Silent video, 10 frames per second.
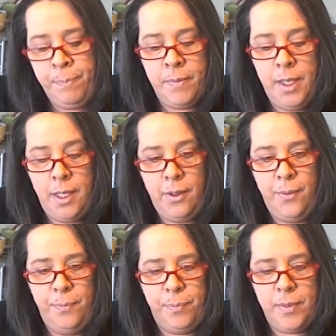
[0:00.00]
You know?
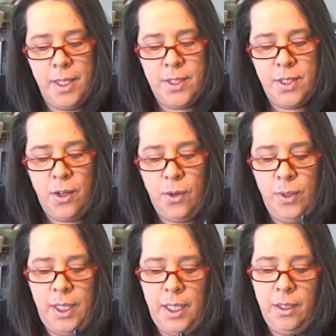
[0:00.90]
So
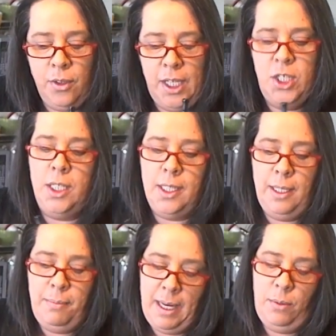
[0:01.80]
he graciously
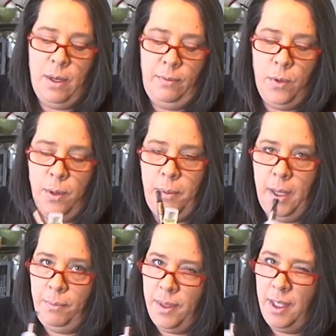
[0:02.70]
made one for me.
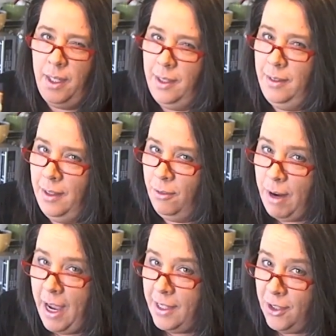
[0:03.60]
I'm thinking
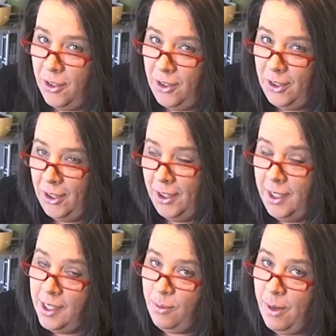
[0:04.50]
Rascal,
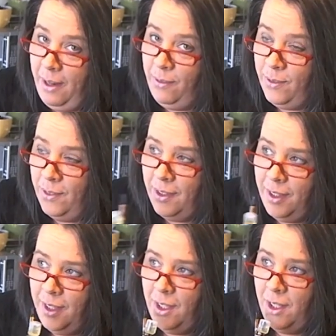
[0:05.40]
his wife,
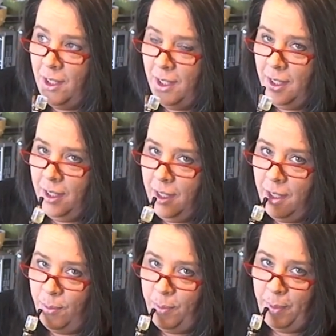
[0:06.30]

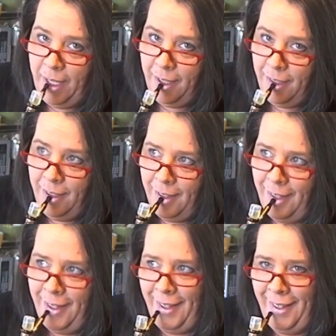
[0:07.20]
helped me
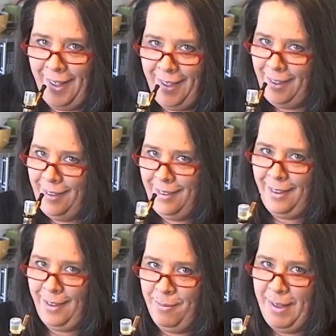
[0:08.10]

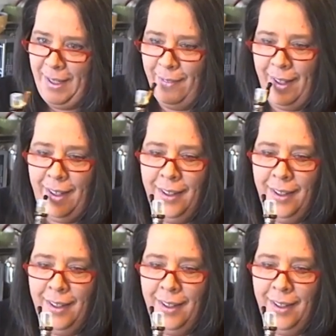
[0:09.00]
talk him into it.